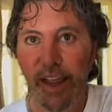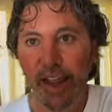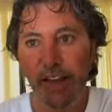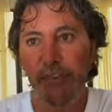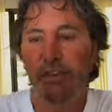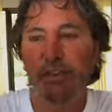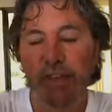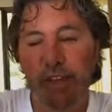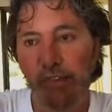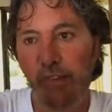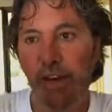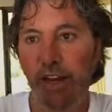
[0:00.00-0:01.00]
And if you
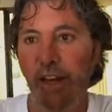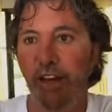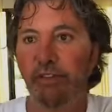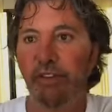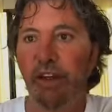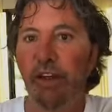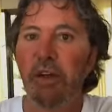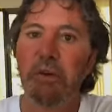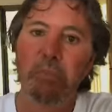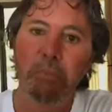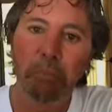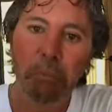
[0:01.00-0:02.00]
live long enough,
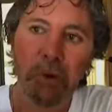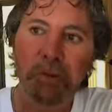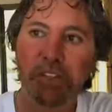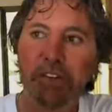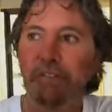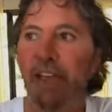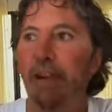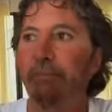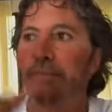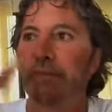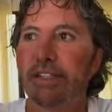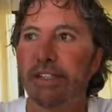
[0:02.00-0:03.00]
most of
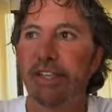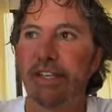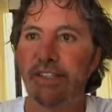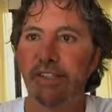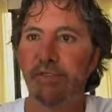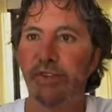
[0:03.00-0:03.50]
that precedes you.